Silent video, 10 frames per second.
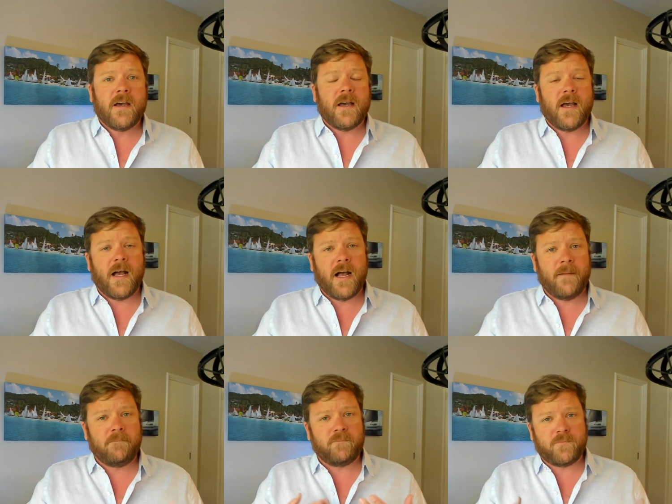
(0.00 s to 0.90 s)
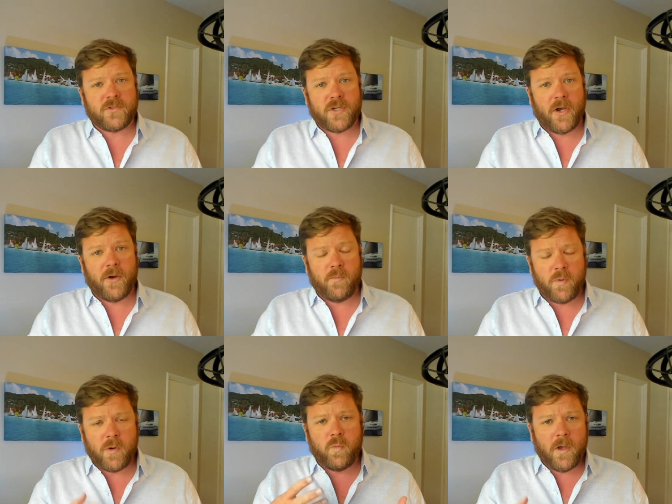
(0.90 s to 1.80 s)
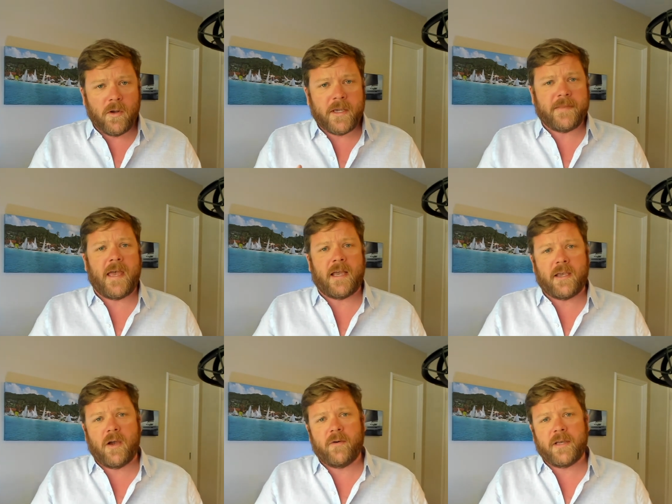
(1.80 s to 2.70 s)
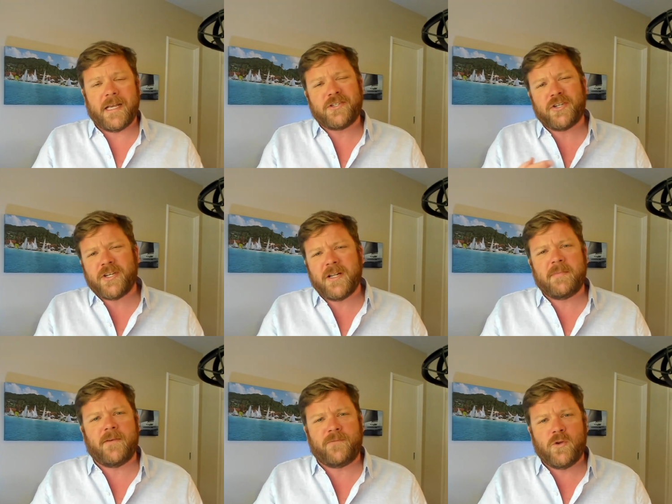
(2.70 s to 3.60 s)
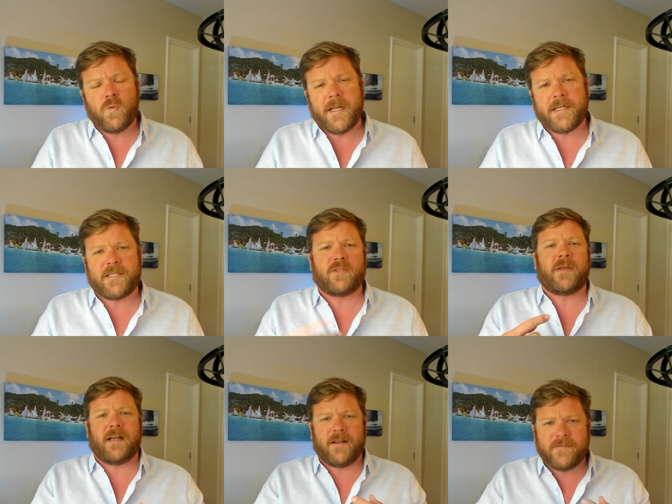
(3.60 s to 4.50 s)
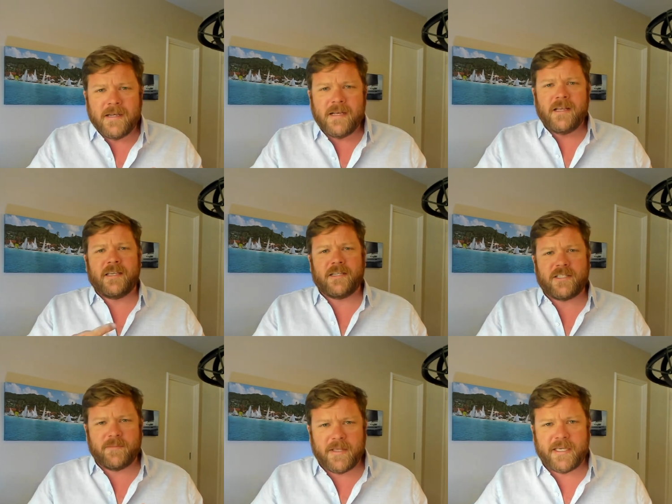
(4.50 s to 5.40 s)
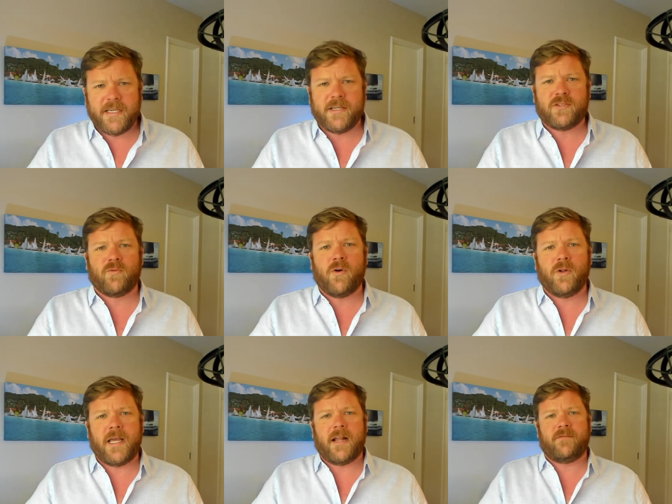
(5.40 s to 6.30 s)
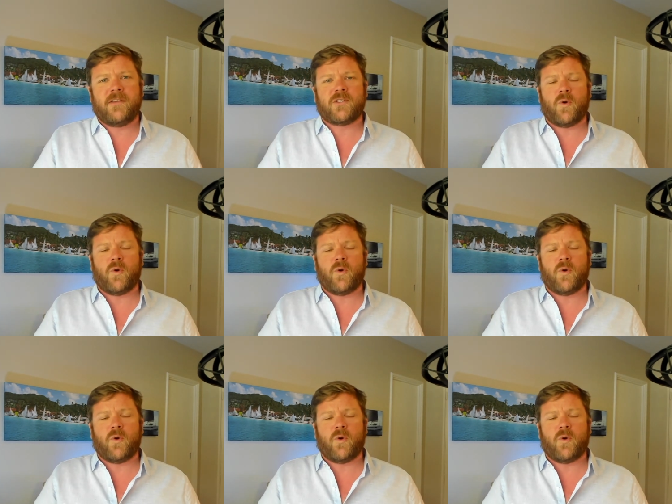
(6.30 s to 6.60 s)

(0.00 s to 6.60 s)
Um, so we will get that going. It's just going to be a few weeks as we kind of get some of the kinks rolled out of this